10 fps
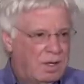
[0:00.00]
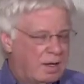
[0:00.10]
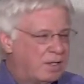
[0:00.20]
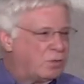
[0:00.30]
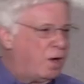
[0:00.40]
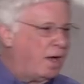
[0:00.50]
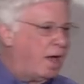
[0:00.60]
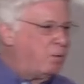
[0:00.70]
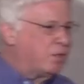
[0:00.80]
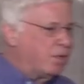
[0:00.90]
That's why
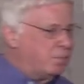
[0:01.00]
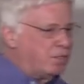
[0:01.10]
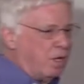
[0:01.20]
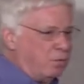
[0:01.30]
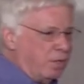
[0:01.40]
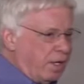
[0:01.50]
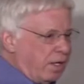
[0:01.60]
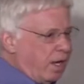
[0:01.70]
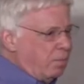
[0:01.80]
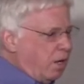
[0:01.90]
I was upset when they
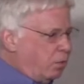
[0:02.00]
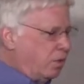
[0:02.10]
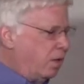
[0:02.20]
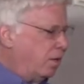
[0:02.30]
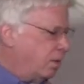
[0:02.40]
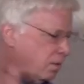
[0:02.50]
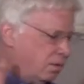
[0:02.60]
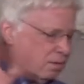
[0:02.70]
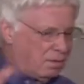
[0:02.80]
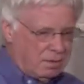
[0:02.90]
came out with that, not the,
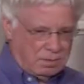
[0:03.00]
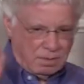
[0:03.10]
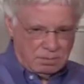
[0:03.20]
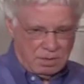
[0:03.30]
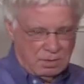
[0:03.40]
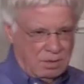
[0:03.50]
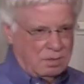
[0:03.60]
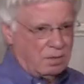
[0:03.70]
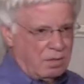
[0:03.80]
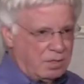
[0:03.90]

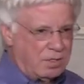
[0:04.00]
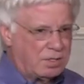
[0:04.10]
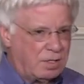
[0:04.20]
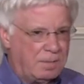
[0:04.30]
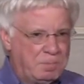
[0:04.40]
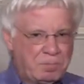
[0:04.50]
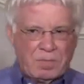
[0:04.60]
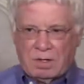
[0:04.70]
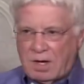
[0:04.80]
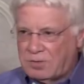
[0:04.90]
all this uh,
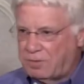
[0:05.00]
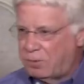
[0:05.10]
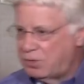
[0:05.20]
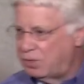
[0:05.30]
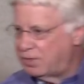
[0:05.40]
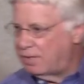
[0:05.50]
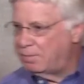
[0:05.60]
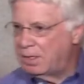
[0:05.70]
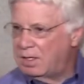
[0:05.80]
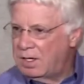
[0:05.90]
controversial stuff,
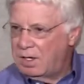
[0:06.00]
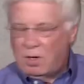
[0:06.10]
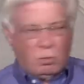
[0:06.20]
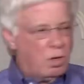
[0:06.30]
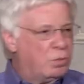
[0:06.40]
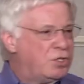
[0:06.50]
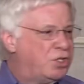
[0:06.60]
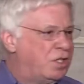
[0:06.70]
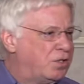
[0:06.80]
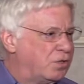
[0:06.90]
but what would
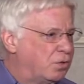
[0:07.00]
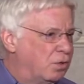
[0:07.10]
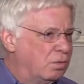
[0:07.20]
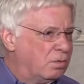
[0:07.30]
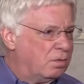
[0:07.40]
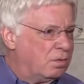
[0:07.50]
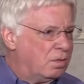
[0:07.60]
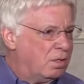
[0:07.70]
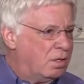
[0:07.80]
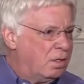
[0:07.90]
Jesus do?
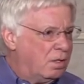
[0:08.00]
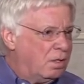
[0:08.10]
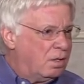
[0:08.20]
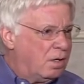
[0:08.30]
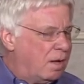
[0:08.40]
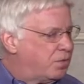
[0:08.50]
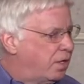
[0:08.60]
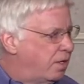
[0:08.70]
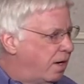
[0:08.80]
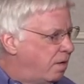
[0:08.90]
I'm
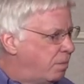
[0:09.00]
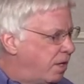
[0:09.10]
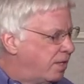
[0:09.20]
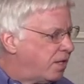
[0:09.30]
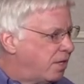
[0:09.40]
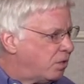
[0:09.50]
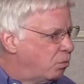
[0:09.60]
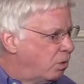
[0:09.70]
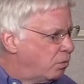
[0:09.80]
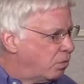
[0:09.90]
saying anybody that's asking
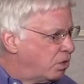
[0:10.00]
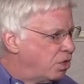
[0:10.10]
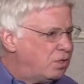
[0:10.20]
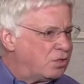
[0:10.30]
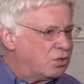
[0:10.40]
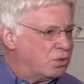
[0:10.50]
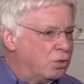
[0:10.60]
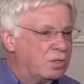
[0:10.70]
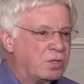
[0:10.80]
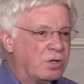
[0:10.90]
what, what Jesus is
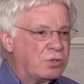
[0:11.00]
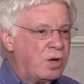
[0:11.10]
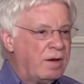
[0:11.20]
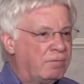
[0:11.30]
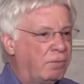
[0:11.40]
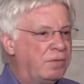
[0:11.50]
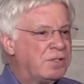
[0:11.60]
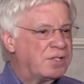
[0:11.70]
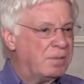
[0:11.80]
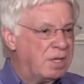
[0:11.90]
doing is going to try to fulfill
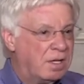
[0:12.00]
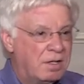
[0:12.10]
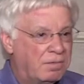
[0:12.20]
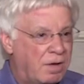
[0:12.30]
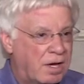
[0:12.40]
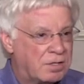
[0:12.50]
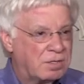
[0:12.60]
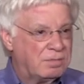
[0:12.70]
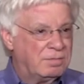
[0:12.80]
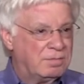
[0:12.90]
something in the flesh